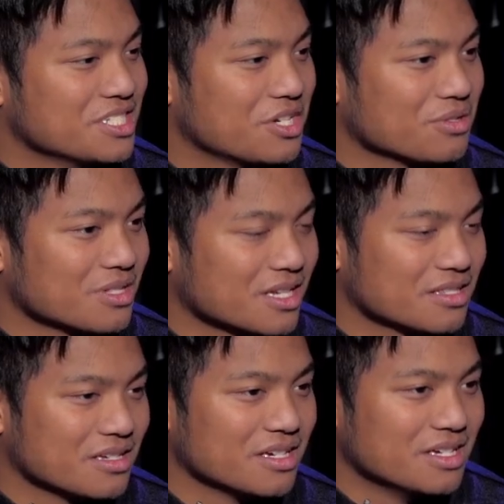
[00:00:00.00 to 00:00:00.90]
general?
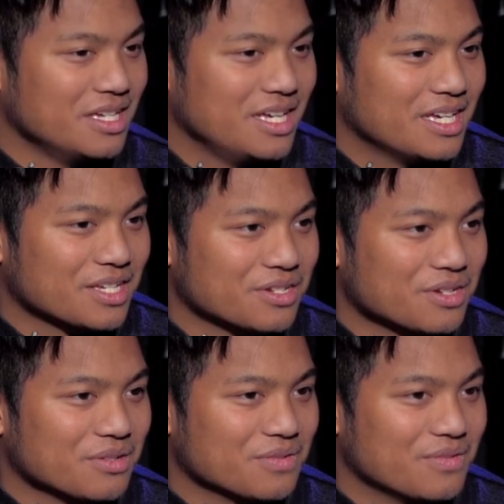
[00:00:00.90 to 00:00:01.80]
Like the, you
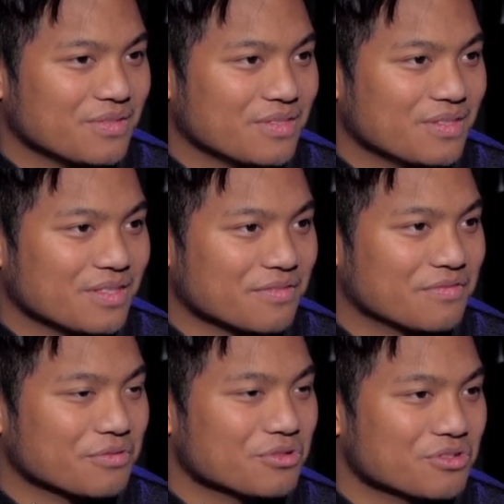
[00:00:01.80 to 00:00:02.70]
know, the
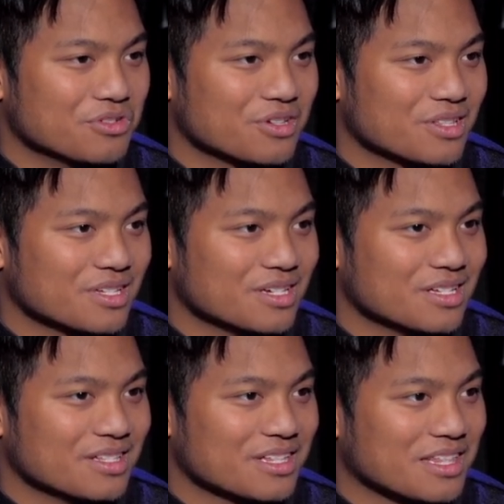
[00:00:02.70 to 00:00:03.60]
food or
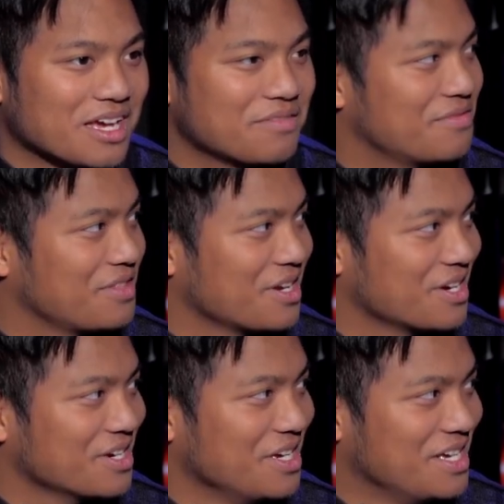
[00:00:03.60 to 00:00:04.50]
the the life
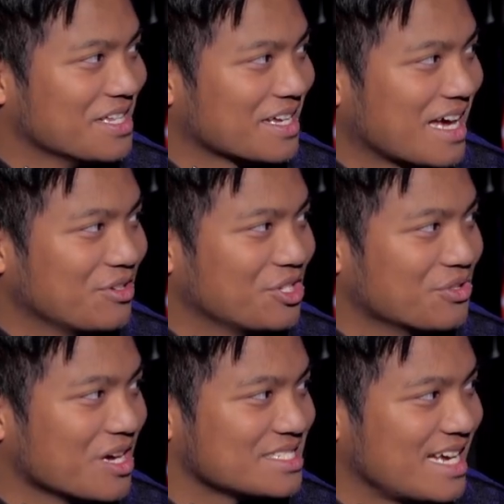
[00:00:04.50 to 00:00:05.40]
there. Like, how did you
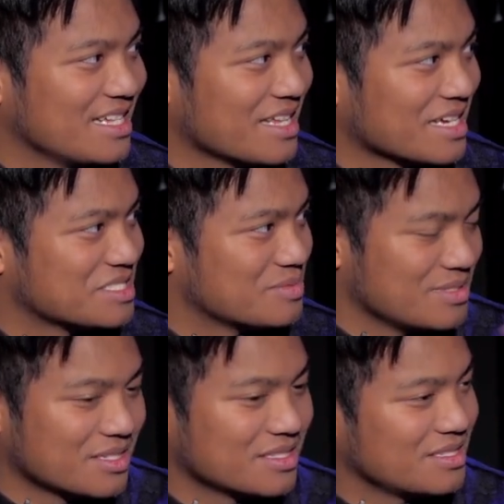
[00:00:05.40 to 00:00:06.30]
guys had like a
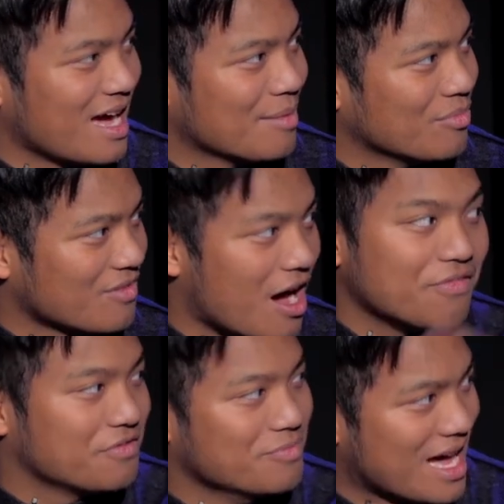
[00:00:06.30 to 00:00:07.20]
like, time
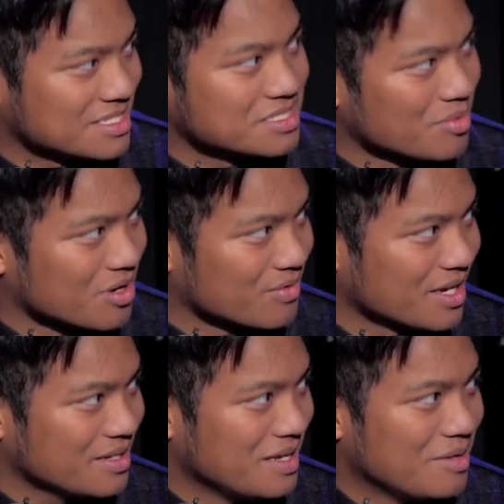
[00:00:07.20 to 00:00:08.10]
off of basketball,
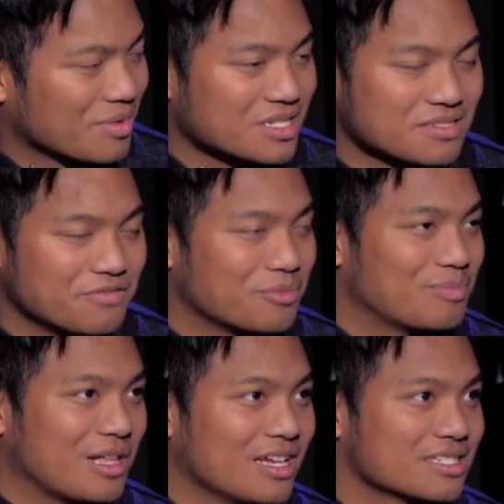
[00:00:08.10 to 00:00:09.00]
right? Because yeah. if you're
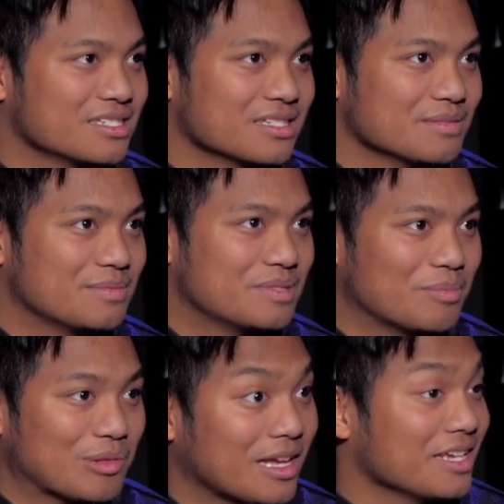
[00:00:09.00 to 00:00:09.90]
planning to to
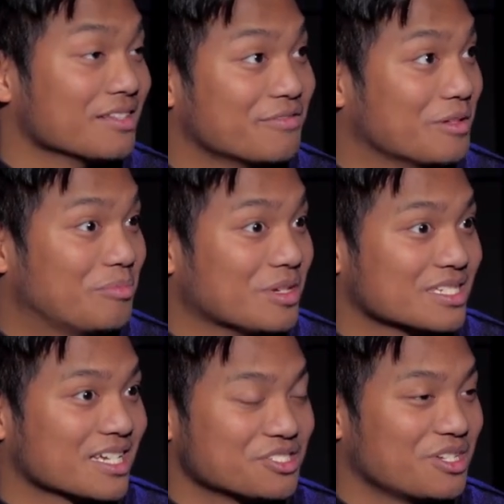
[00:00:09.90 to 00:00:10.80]
play in the Philippines,
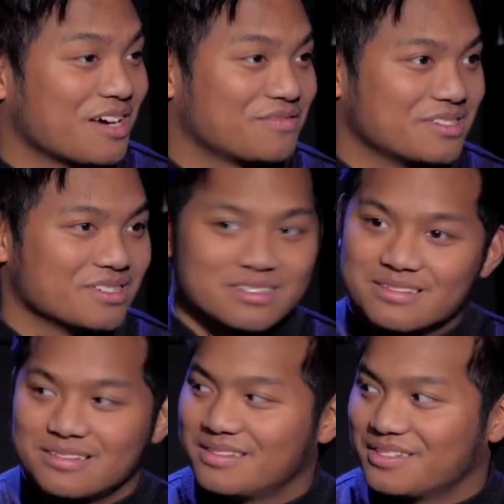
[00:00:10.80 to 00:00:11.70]
I guess you'd have to
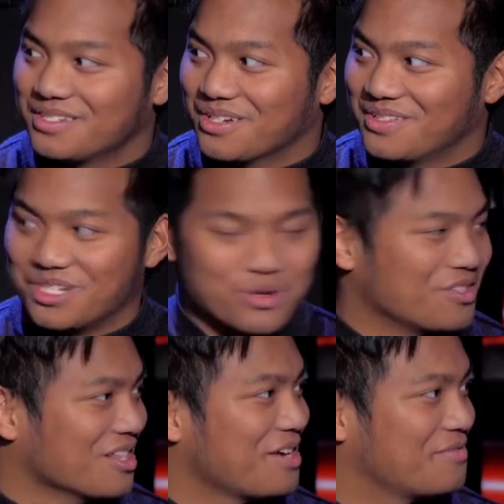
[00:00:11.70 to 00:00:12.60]
you know, enjoy the
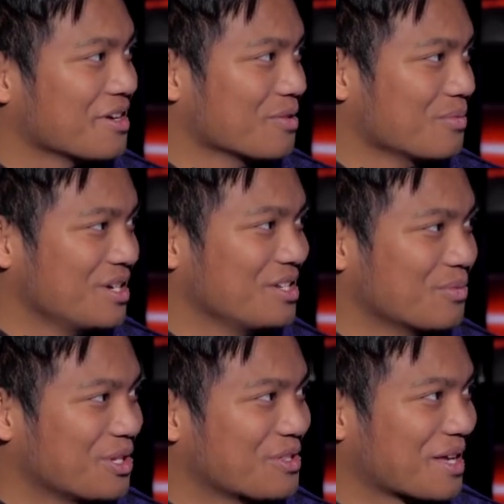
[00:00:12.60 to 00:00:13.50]
life enjoy there. The what, did,
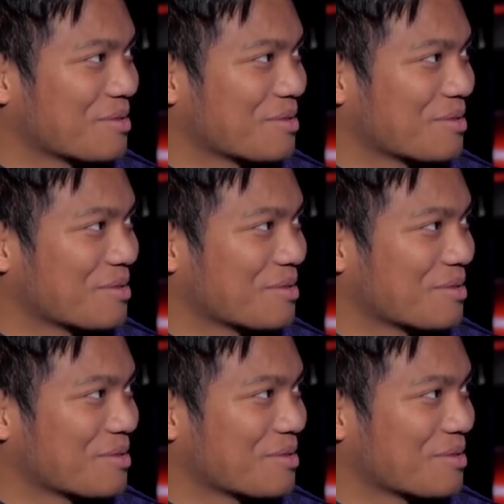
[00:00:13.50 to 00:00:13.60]
what do you think